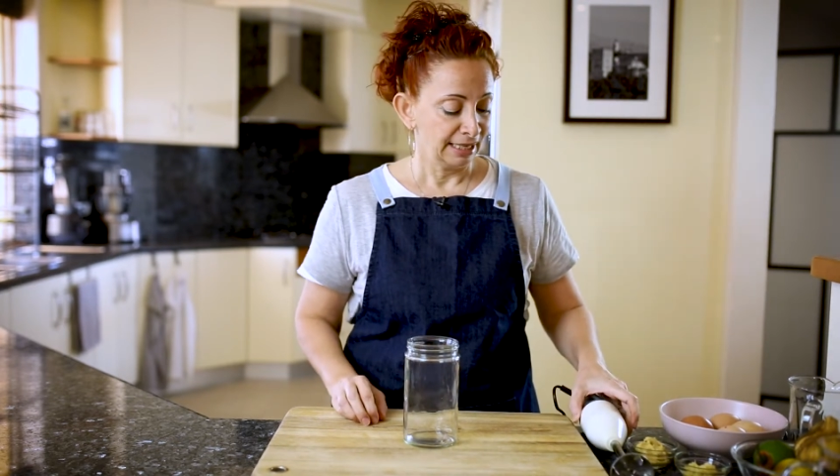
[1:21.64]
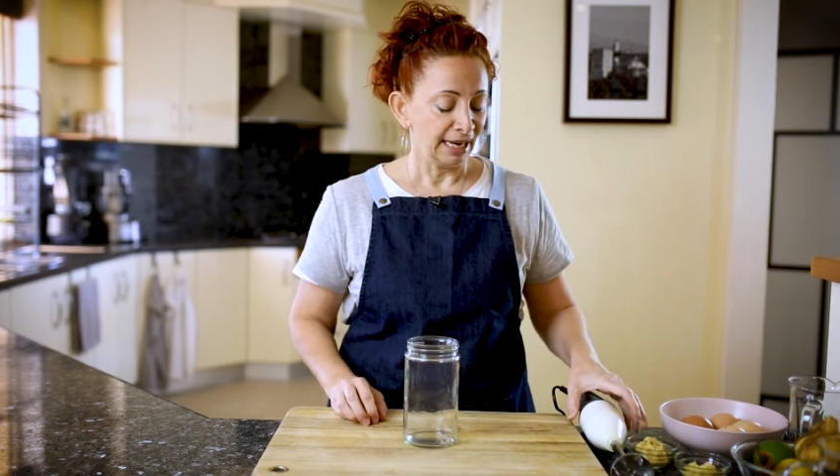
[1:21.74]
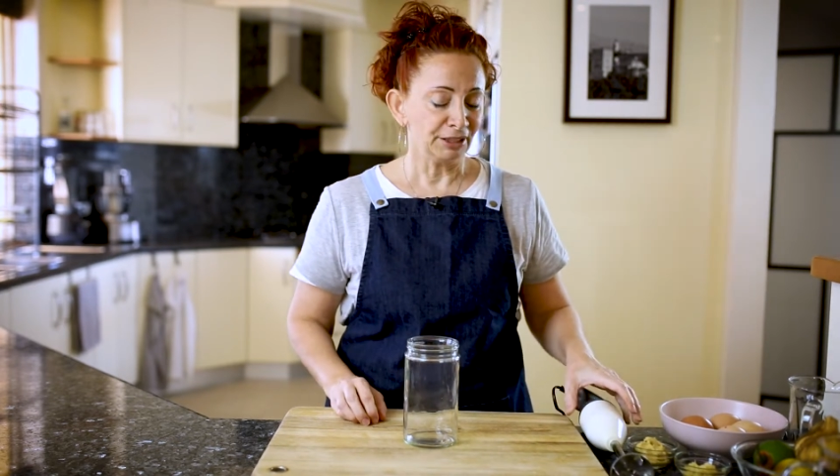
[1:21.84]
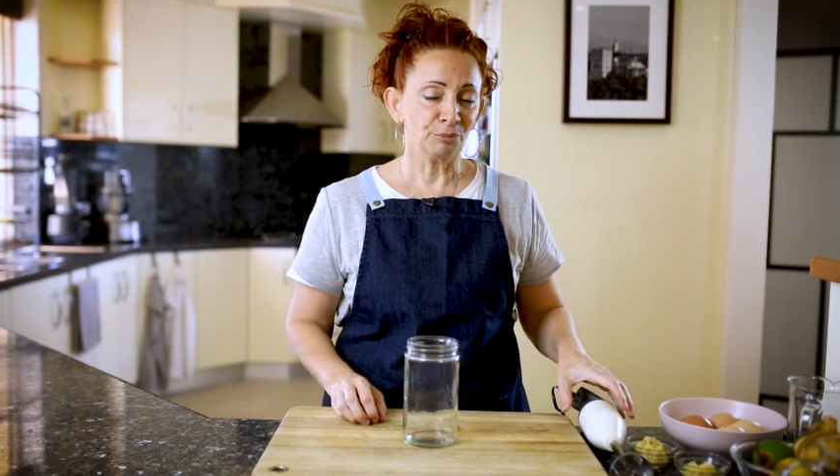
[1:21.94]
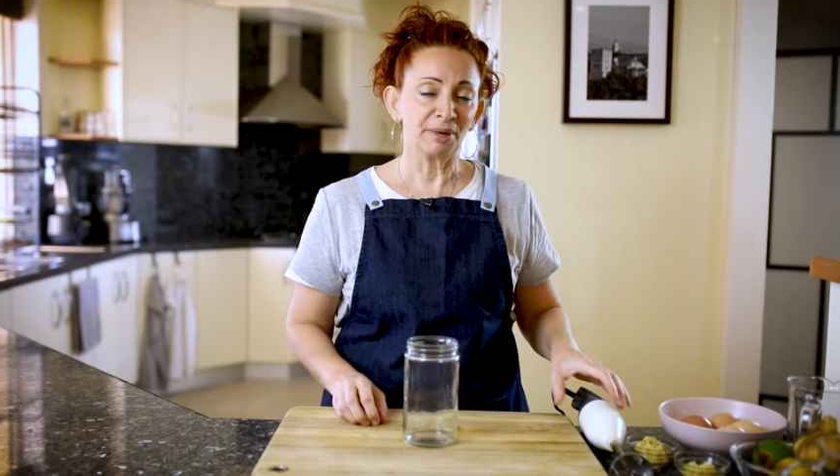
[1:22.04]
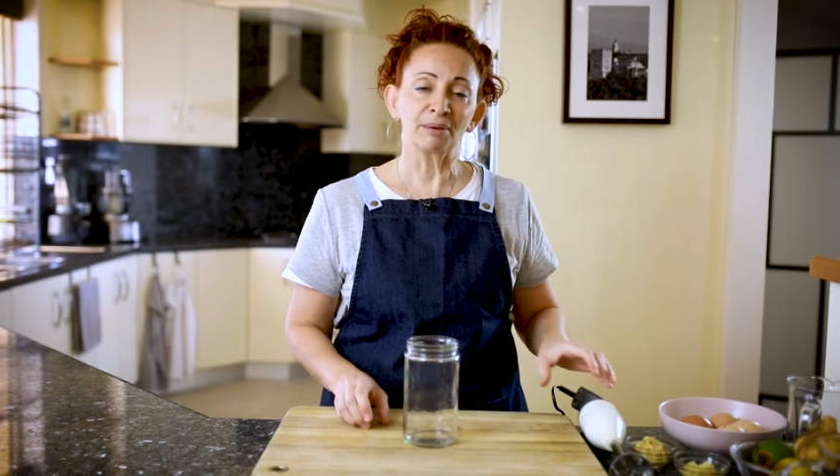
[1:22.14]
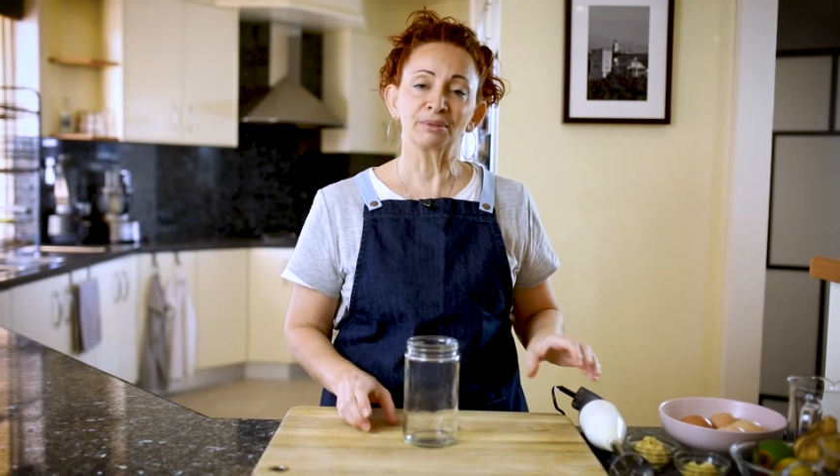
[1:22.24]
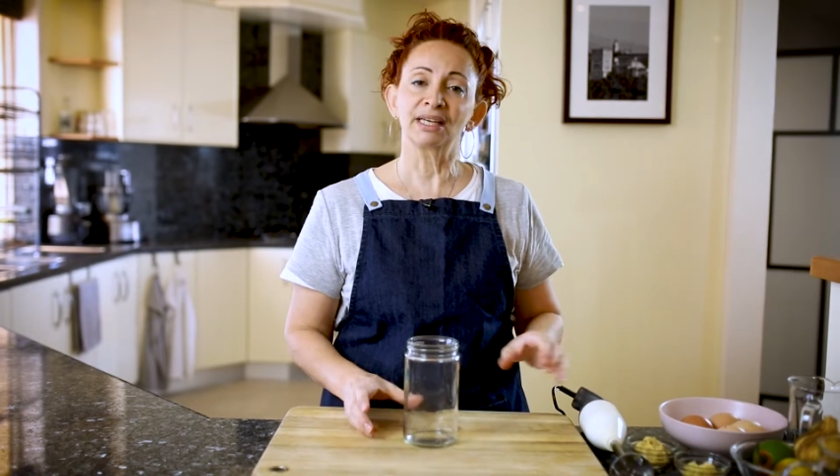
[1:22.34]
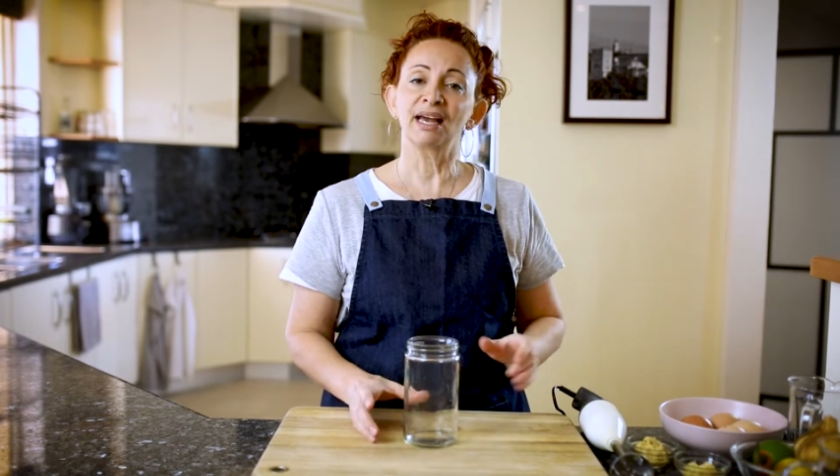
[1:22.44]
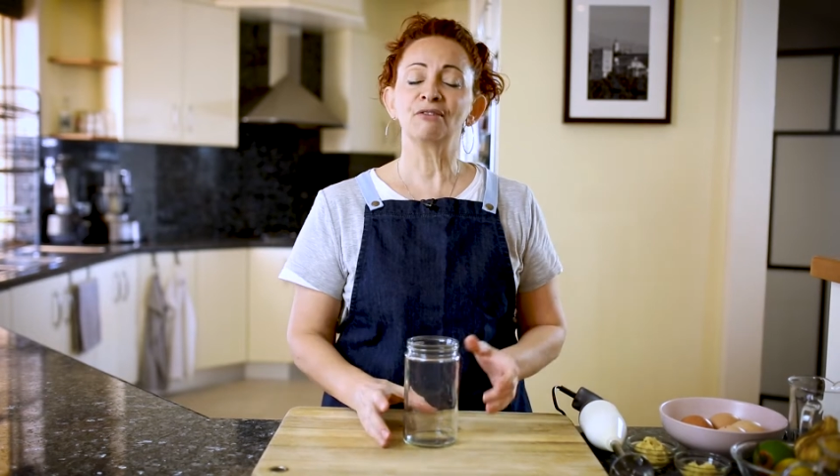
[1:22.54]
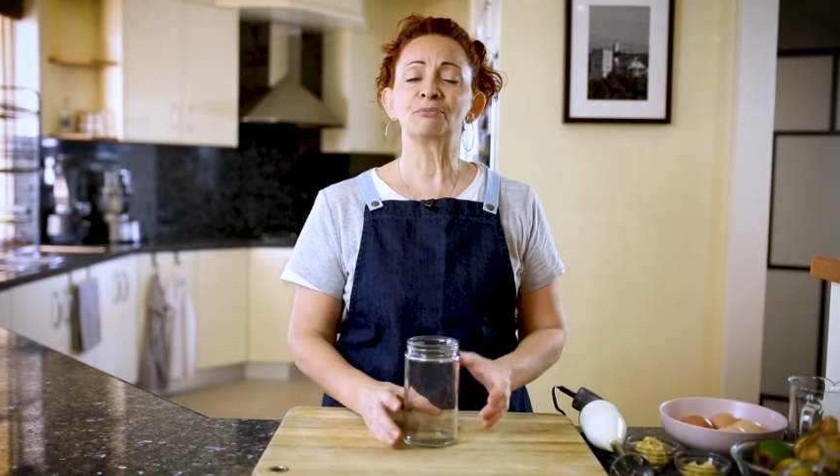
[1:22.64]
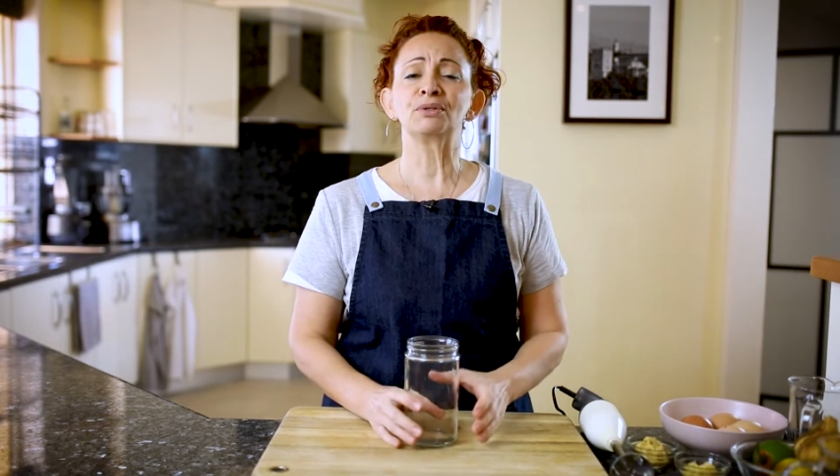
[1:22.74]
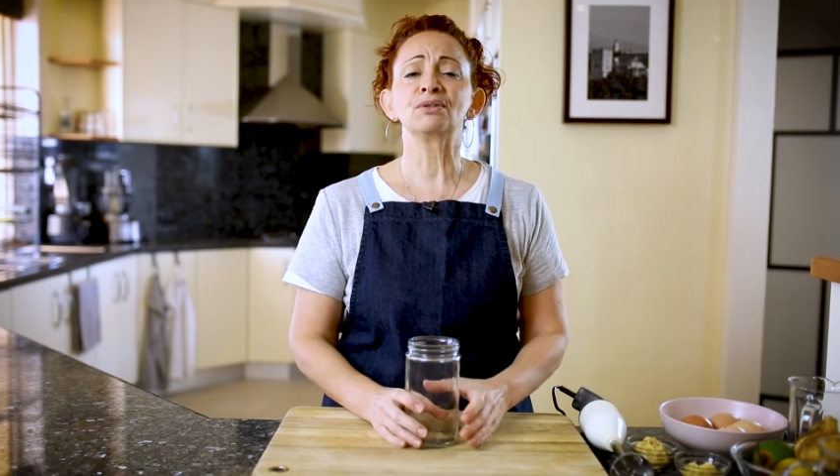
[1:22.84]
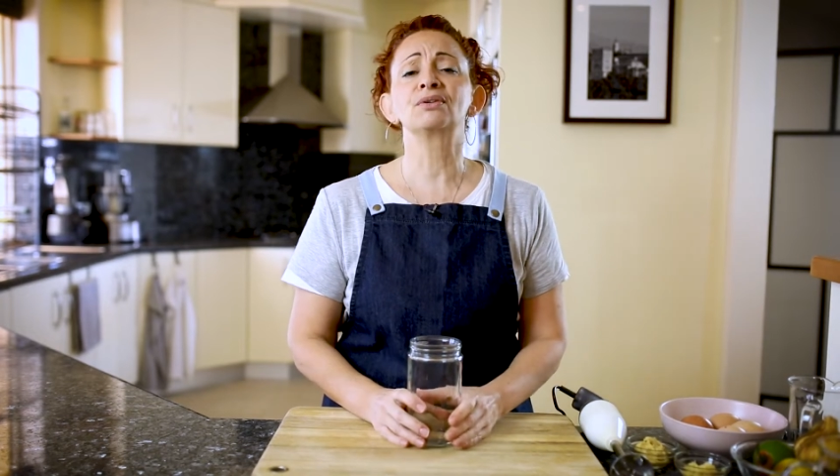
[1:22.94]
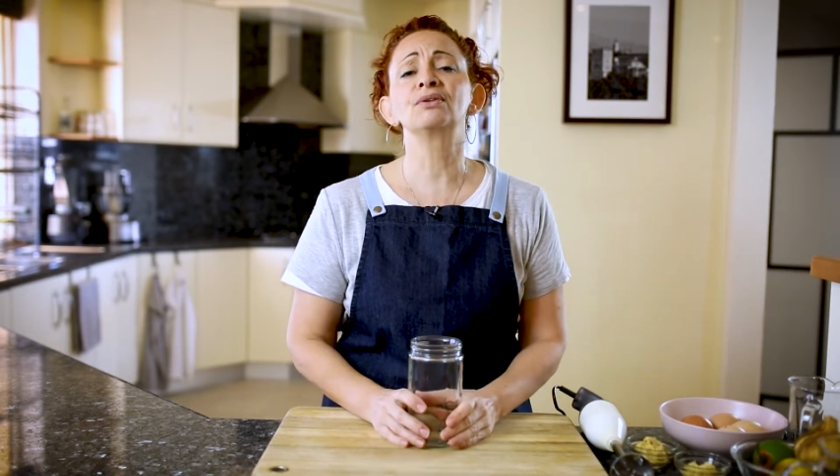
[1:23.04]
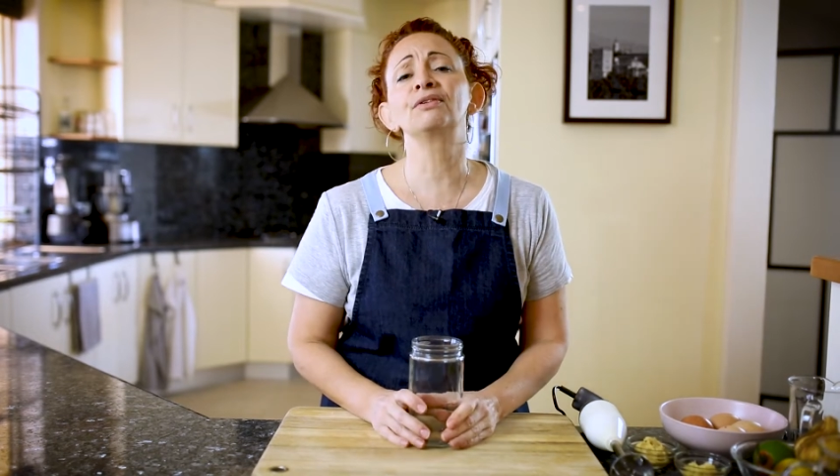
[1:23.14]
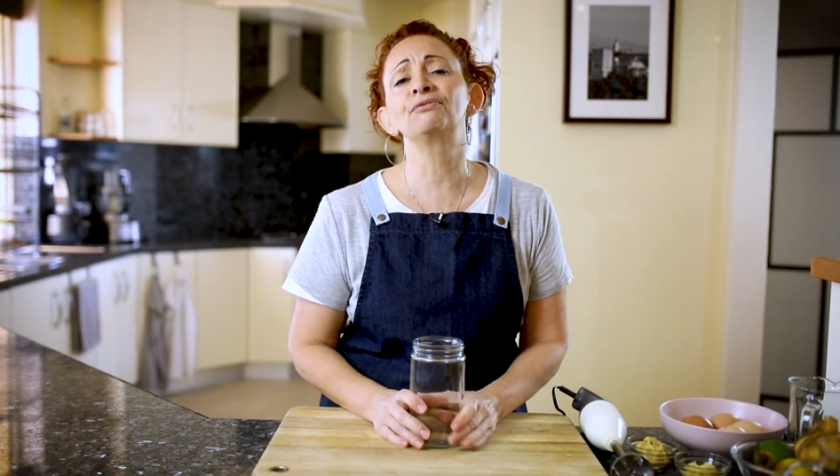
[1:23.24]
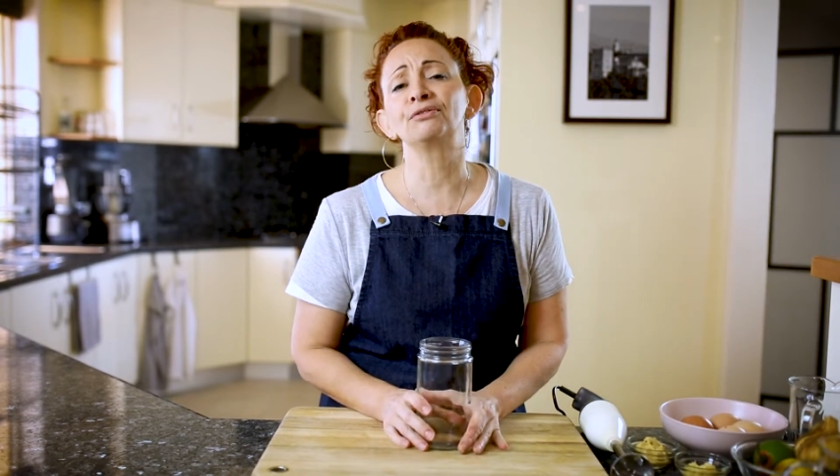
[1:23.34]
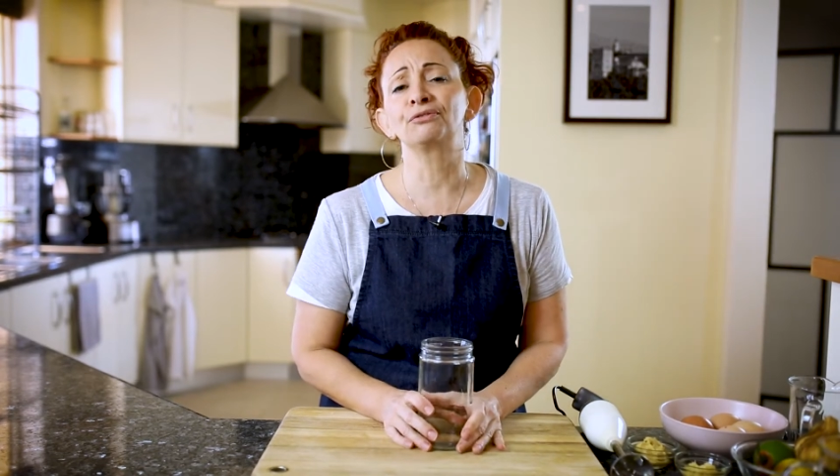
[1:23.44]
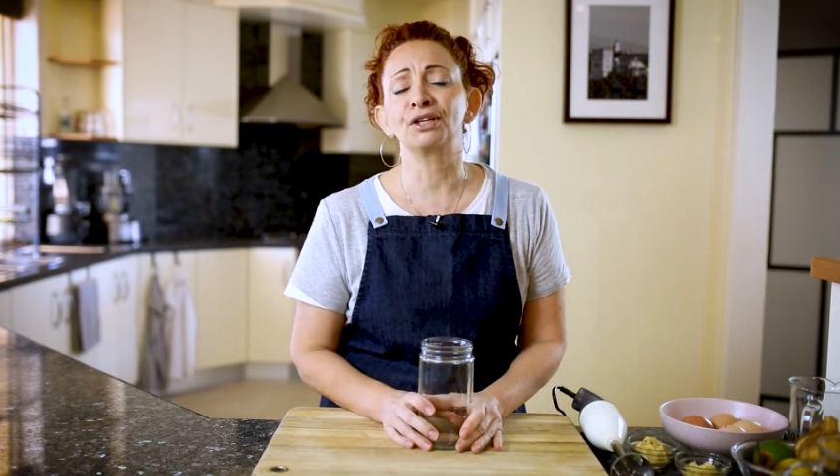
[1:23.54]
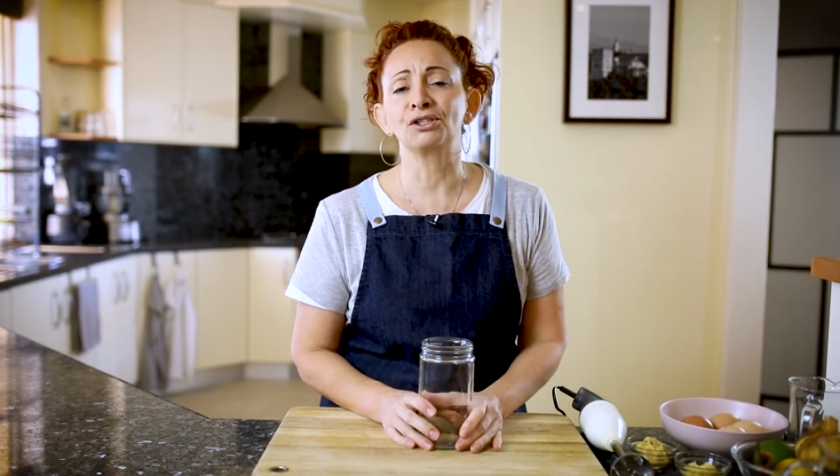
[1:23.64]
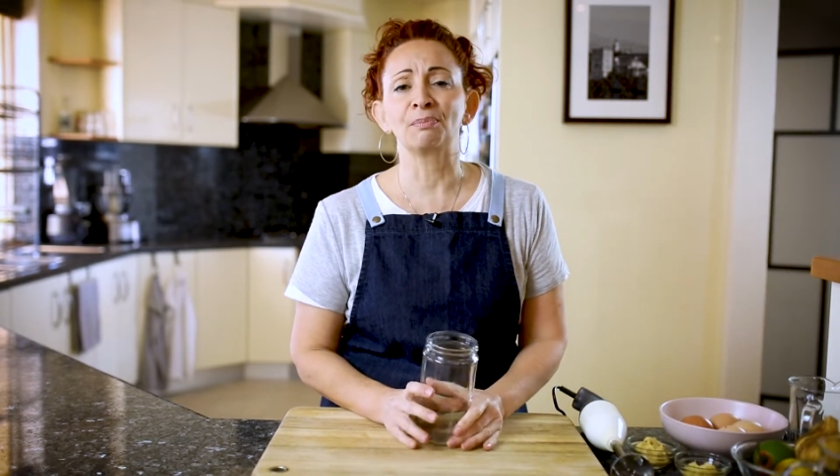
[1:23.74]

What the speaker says: And you'll be able to have beautiful fresh